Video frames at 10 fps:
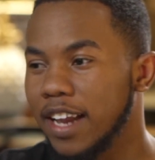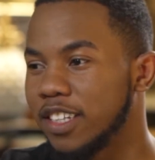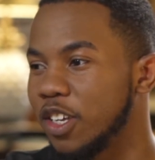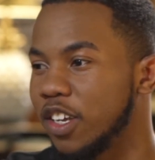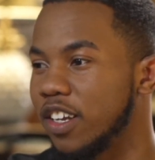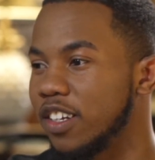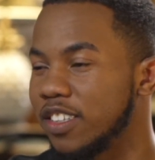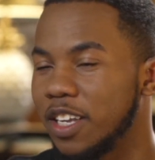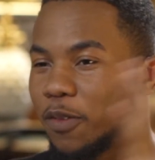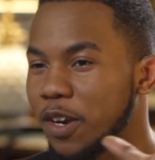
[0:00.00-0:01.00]
to
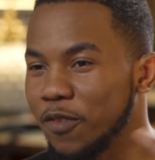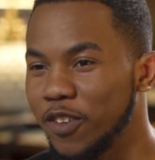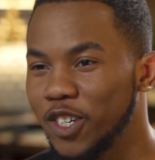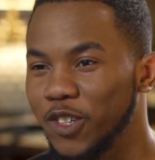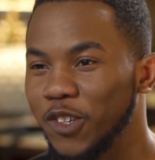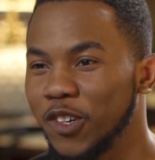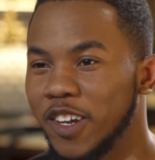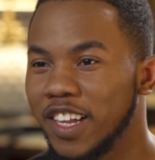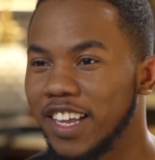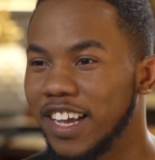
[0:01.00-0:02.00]
T1 official
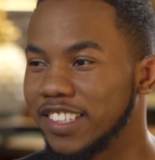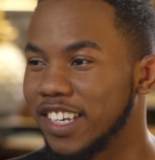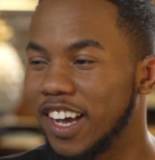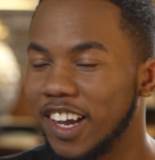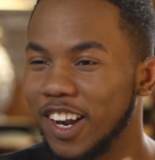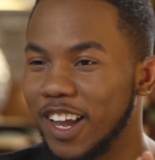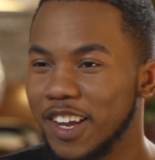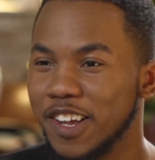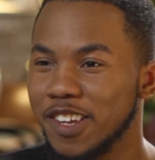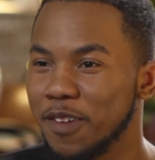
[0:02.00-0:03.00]
as an
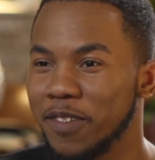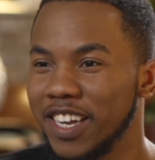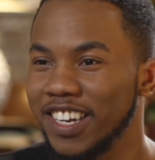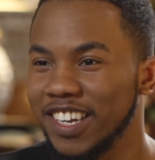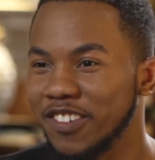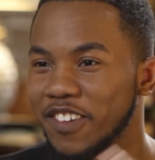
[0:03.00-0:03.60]
online comedian